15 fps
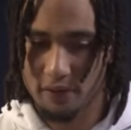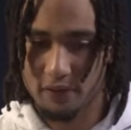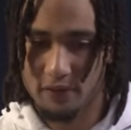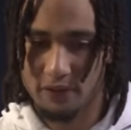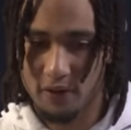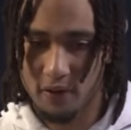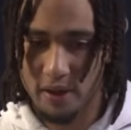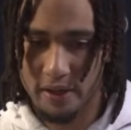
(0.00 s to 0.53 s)
I
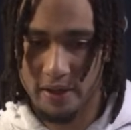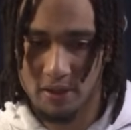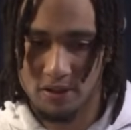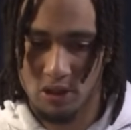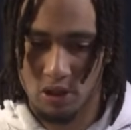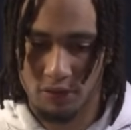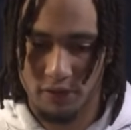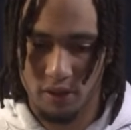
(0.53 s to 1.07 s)
definitely feel like he
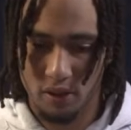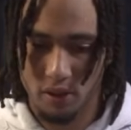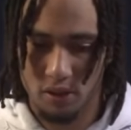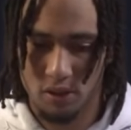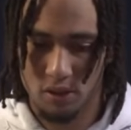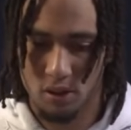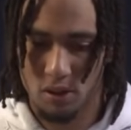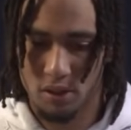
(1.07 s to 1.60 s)
deserved
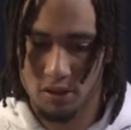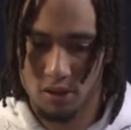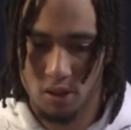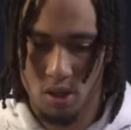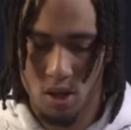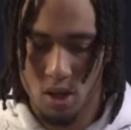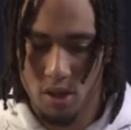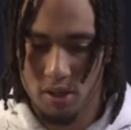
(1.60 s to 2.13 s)
it.
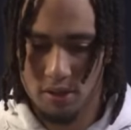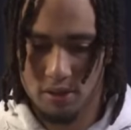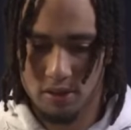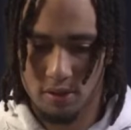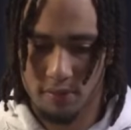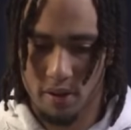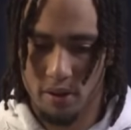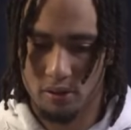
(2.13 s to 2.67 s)
He's
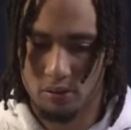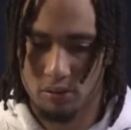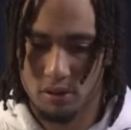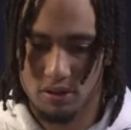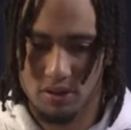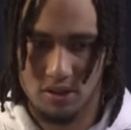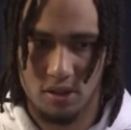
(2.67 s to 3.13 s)
somebody who works